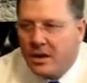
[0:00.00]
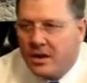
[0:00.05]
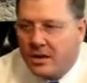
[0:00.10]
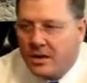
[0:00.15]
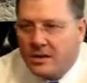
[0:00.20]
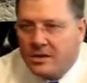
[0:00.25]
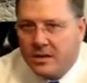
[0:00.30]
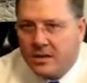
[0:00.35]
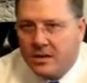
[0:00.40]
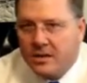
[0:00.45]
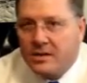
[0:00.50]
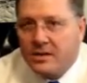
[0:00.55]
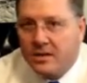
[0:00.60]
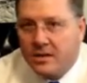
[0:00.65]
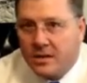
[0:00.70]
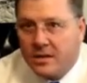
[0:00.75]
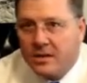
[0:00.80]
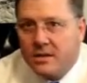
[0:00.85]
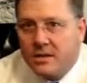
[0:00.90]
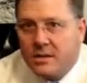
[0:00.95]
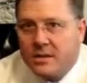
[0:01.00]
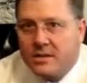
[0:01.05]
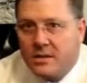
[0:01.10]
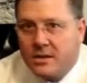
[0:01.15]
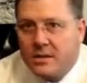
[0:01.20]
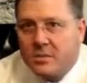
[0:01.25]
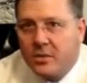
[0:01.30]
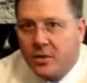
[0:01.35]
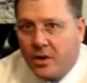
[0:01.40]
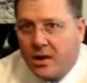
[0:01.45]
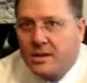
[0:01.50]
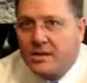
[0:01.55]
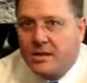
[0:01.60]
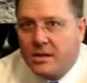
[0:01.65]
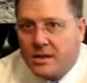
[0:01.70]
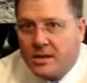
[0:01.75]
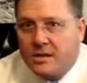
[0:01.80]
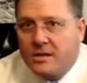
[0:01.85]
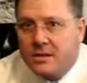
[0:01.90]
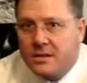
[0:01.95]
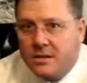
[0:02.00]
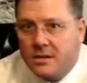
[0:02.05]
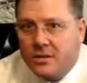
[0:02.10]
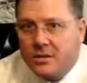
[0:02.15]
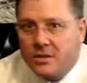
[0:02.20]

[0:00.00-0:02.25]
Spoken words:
because it's a process.